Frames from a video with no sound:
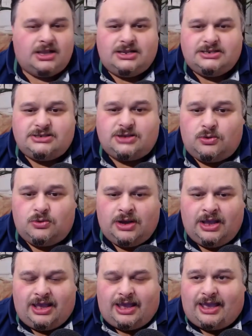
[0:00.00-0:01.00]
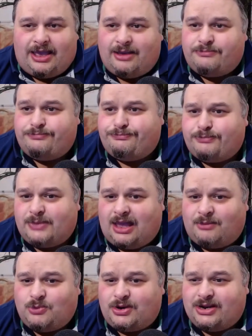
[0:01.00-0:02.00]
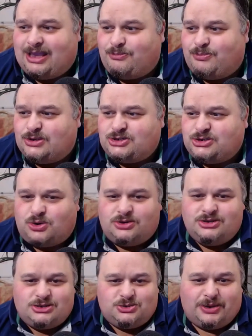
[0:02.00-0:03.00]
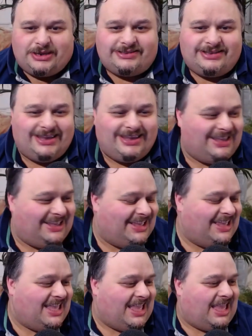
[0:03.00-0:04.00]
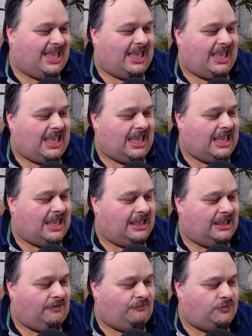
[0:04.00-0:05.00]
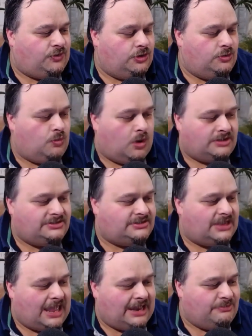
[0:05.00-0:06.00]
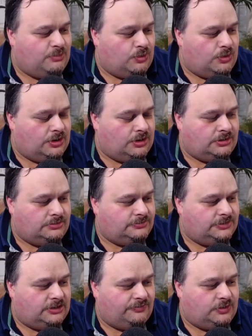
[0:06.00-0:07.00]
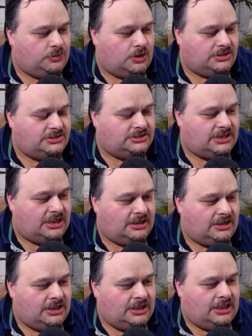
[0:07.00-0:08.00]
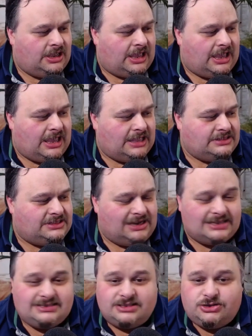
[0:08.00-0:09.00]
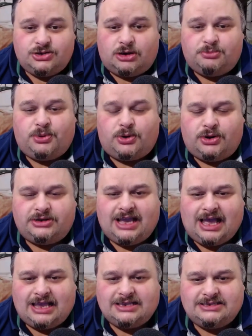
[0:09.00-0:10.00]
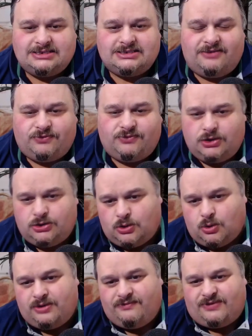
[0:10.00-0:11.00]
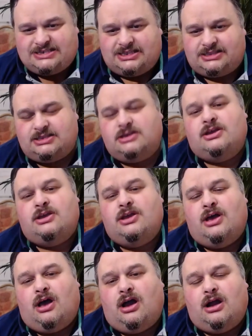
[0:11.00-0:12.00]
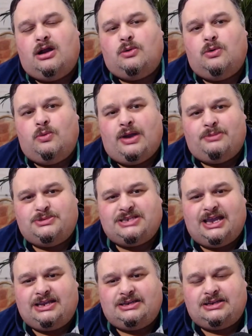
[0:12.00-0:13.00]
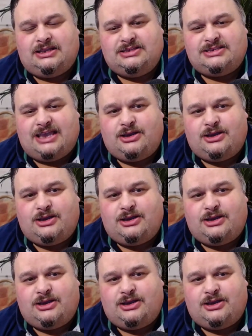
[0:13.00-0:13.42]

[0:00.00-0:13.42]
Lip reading: So I'm going to keep this short and sweet. If you want any more, you know, if you want to listen to our podcasts, if you go and visit our website, it's